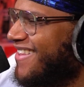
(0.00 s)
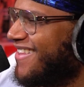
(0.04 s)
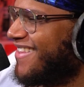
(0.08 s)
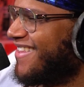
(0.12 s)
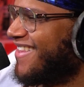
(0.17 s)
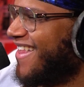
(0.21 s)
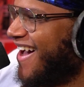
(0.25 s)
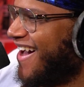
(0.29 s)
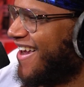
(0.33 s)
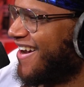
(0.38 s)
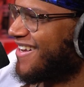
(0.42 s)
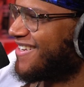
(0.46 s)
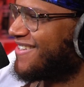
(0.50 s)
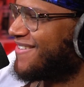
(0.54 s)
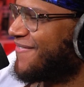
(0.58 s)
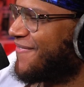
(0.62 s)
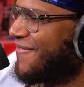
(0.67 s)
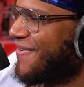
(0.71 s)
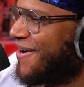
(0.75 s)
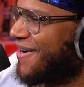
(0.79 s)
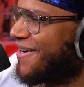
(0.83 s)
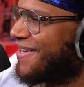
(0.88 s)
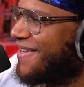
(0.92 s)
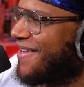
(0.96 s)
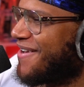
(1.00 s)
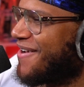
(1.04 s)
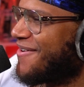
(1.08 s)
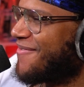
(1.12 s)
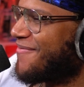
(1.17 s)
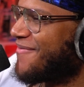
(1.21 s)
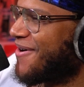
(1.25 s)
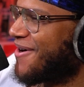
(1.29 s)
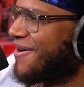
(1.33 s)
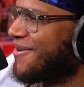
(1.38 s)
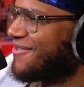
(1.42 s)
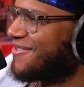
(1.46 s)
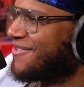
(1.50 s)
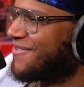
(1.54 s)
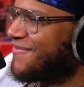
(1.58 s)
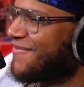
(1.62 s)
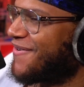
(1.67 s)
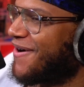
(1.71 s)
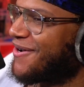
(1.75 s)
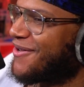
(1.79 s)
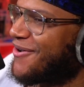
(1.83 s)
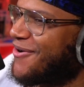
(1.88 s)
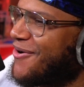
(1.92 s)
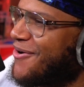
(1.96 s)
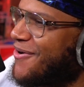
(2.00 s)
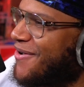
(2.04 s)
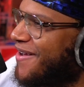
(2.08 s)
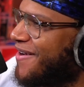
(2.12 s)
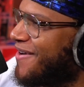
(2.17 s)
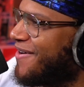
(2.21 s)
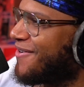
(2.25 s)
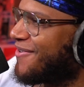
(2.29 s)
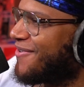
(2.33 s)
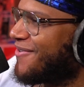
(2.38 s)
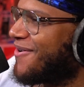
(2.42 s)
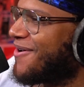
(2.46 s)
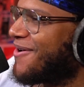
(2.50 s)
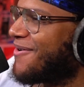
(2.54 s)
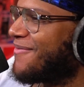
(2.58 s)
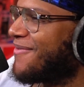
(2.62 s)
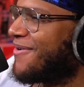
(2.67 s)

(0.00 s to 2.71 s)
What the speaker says: Oh, that's fucked up, bro. Just fucked your whole character up.